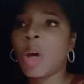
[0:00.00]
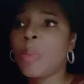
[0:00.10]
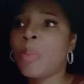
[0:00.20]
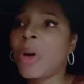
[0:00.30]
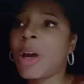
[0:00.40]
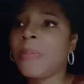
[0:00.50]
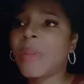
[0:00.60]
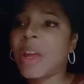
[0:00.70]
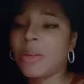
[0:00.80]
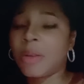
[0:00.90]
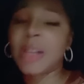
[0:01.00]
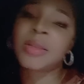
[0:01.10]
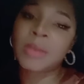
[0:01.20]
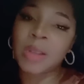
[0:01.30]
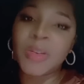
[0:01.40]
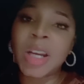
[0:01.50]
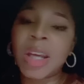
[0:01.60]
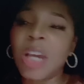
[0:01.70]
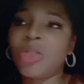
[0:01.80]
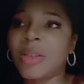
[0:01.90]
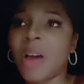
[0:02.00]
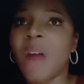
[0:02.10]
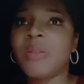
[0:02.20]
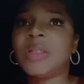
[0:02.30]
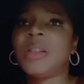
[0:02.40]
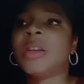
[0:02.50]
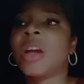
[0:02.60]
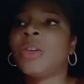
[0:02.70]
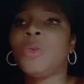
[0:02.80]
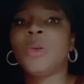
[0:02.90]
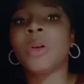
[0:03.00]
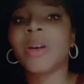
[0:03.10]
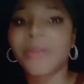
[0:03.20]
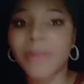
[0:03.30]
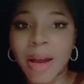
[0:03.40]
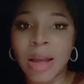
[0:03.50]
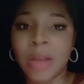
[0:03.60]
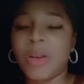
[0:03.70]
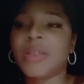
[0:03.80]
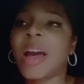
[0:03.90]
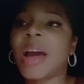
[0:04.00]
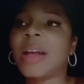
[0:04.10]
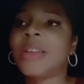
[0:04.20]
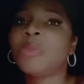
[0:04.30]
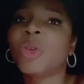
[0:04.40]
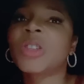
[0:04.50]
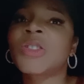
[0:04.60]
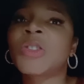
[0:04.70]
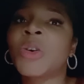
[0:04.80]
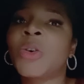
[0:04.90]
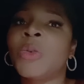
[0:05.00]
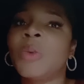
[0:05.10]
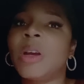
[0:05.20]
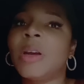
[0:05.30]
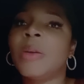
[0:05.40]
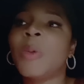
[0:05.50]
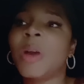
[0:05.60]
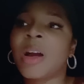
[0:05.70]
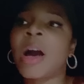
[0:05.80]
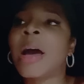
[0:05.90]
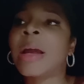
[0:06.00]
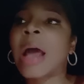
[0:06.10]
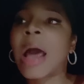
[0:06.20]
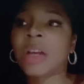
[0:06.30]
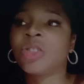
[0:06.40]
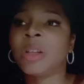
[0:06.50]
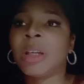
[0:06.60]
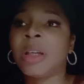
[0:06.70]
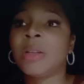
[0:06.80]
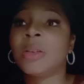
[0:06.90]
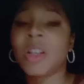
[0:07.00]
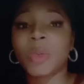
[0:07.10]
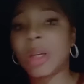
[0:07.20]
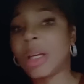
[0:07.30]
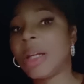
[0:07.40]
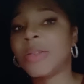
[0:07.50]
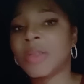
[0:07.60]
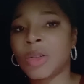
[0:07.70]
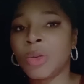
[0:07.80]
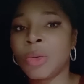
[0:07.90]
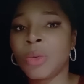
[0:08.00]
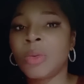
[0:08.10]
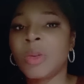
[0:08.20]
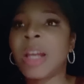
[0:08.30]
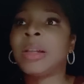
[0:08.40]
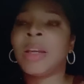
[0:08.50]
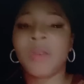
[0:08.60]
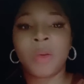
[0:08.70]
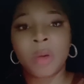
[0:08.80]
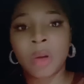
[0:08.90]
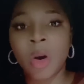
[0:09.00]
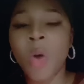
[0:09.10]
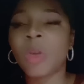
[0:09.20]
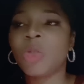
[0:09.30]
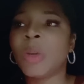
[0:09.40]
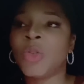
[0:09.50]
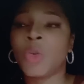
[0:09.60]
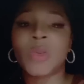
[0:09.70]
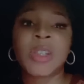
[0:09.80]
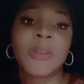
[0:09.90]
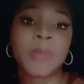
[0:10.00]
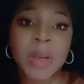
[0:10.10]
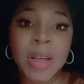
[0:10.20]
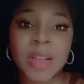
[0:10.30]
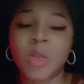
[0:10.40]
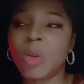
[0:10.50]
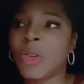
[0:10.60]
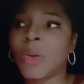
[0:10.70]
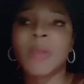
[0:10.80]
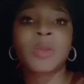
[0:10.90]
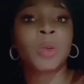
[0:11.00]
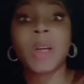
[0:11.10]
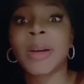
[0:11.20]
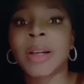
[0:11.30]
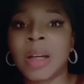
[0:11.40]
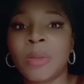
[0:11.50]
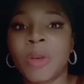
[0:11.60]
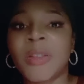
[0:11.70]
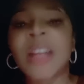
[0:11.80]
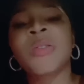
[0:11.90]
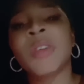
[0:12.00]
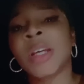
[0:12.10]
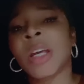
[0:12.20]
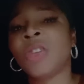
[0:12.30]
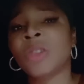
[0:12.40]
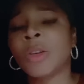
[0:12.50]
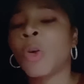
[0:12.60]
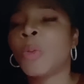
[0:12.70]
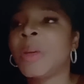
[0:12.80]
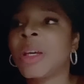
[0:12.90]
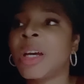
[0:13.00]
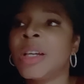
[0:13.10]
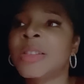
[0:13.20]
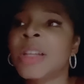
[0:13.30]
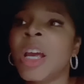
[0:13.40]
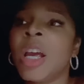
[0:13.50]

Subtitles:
but because the vindication is obviously not you glorifying their attack. It's more so when God actually does what he needs to do, they leave you alone, which means you receive peace, which means you don't have to worry about it anymore. That's vindication alone, because